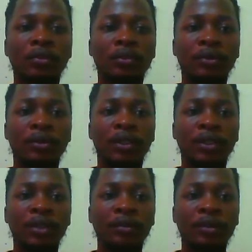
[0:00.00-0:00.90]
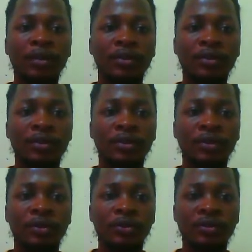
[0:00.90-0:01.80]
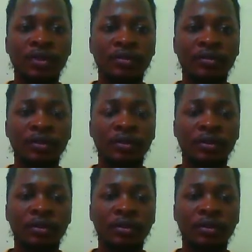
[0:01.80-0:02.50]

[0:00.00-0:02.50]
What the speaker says: on the area you save your